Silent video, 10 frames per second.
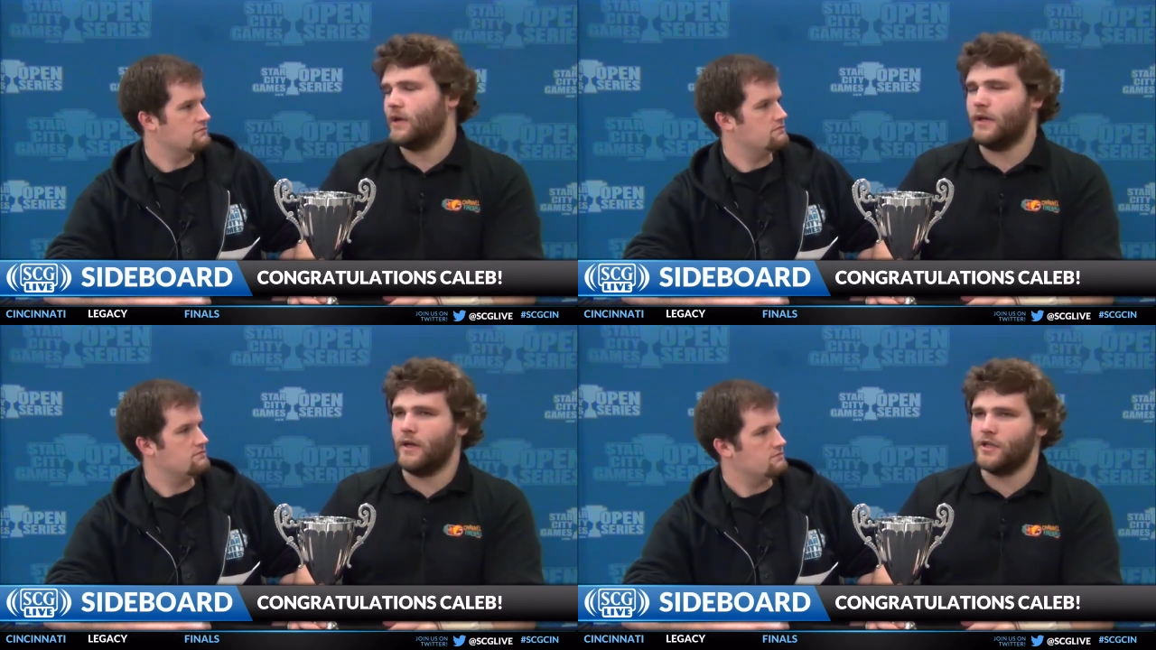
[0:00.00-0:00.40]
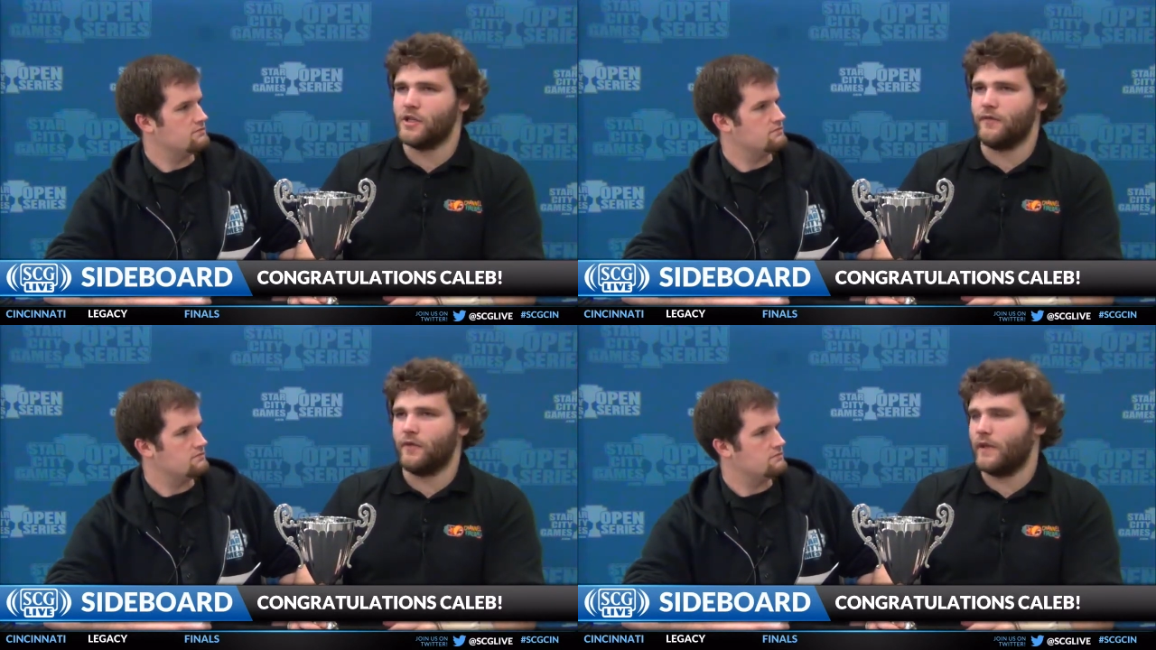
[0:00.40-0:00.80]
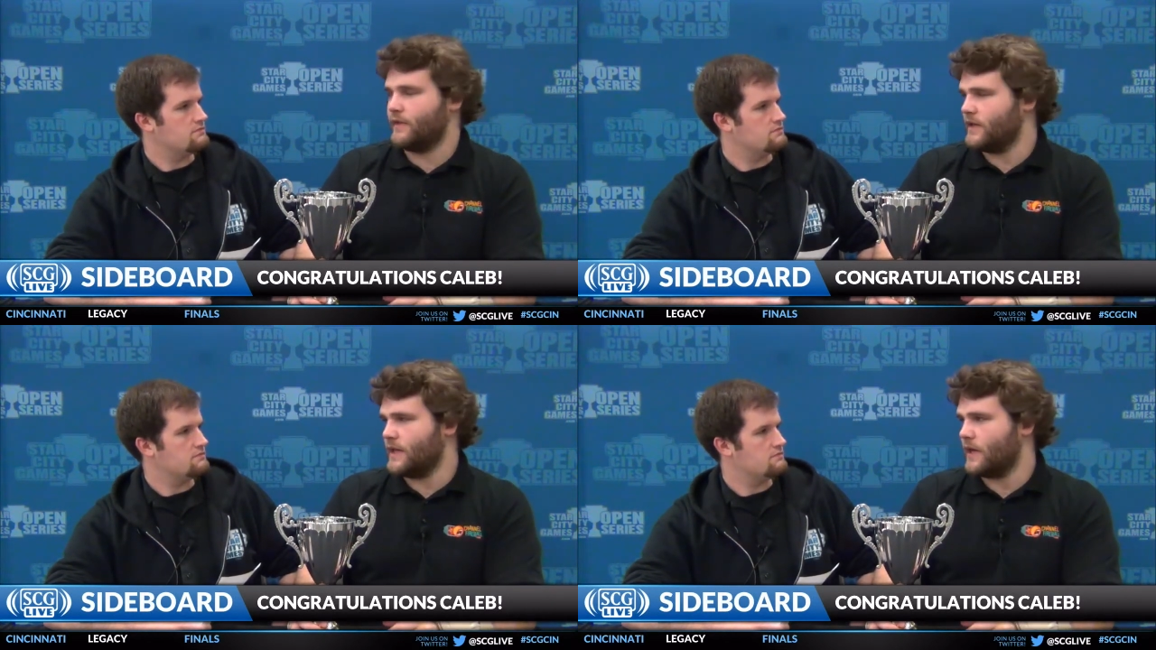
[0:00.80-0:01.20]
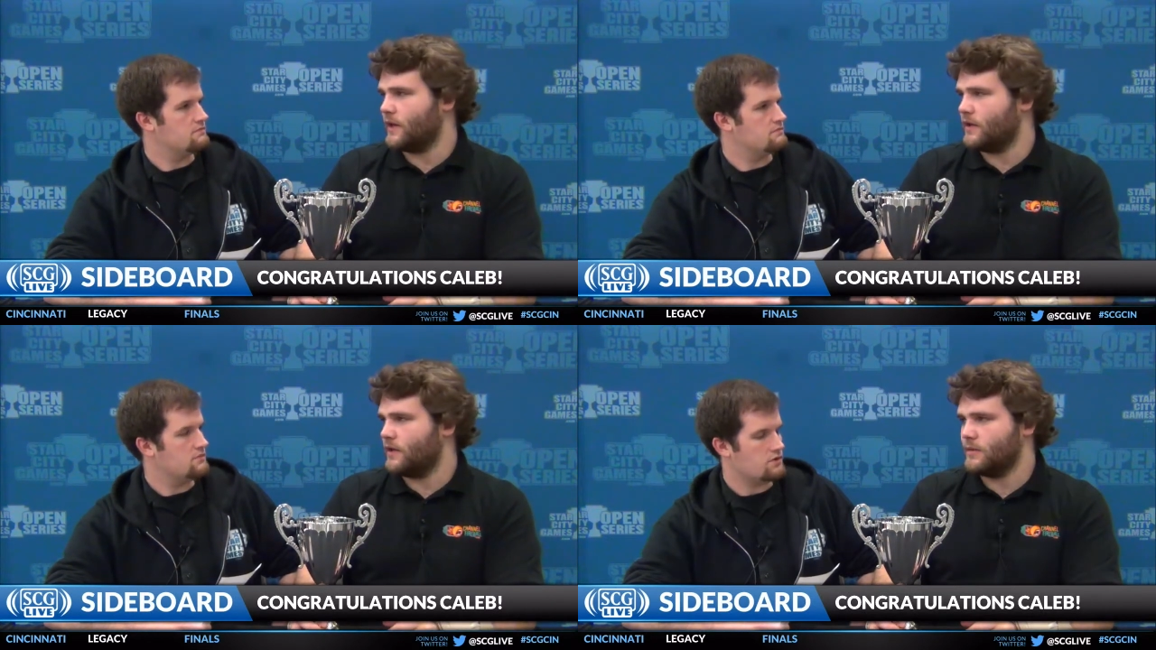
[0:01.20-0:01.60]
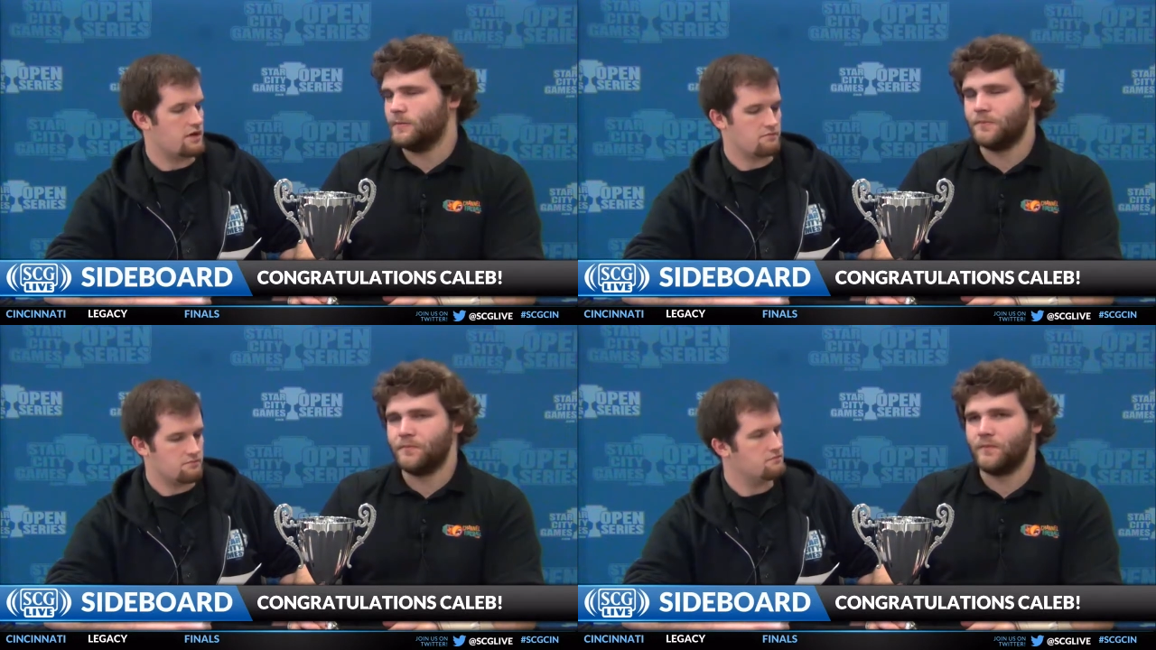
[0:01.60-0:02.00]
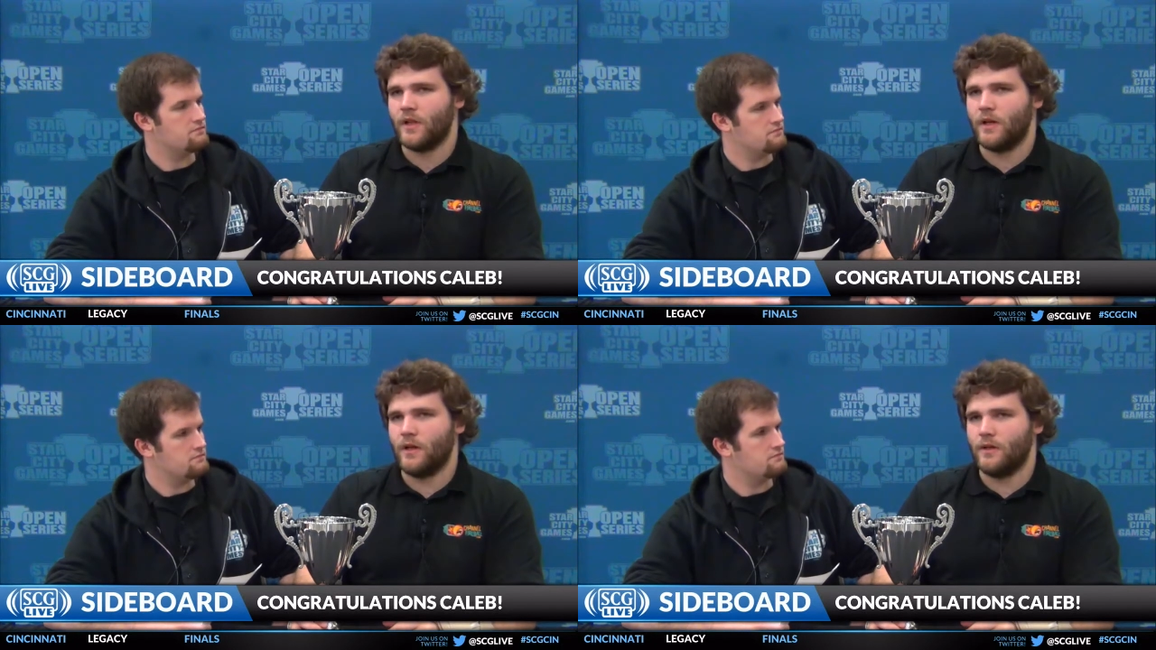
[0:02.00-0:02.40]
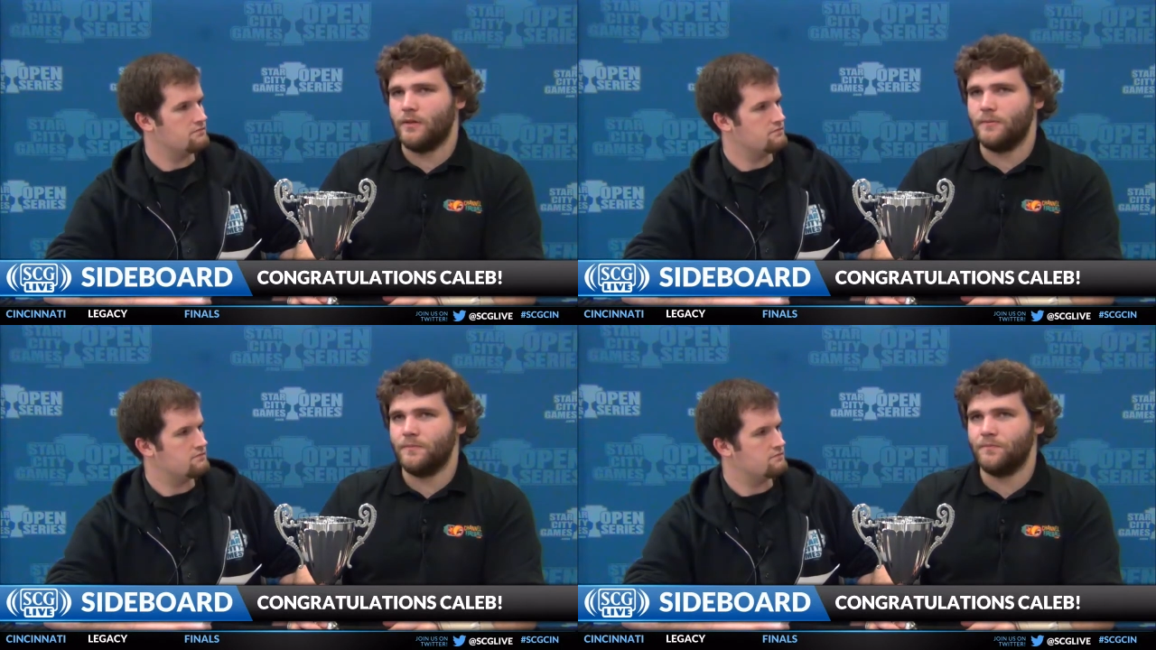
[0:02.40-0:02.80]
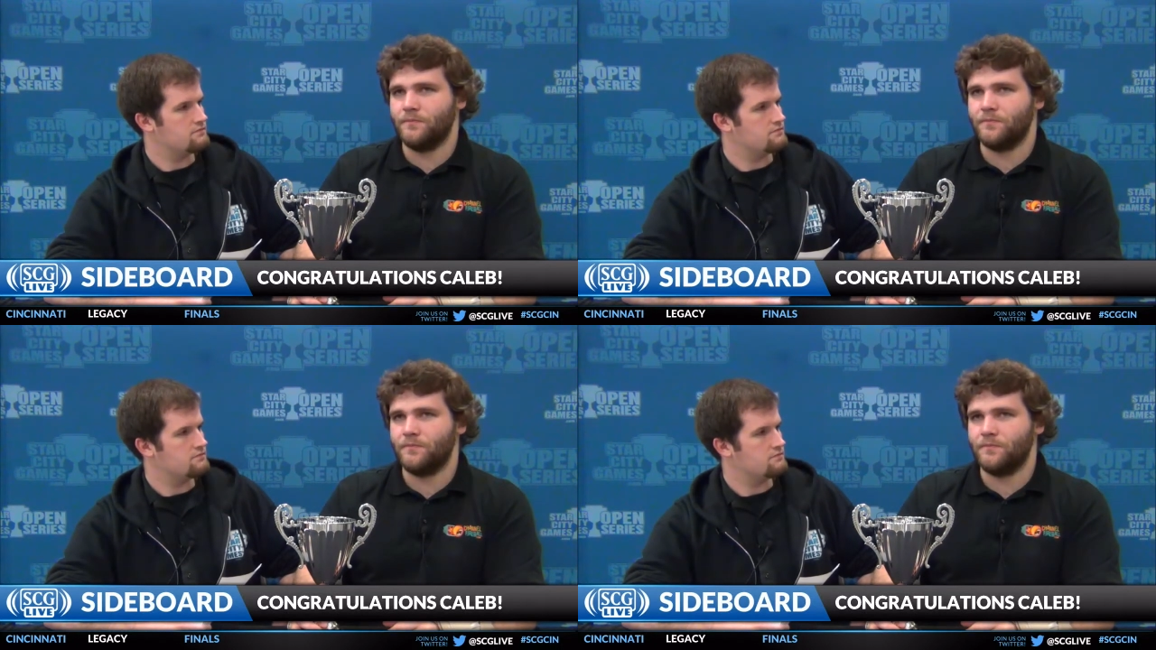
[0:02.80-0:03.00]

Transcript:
Speaker 1: uh a shuffle heavy deck. Okay. Um,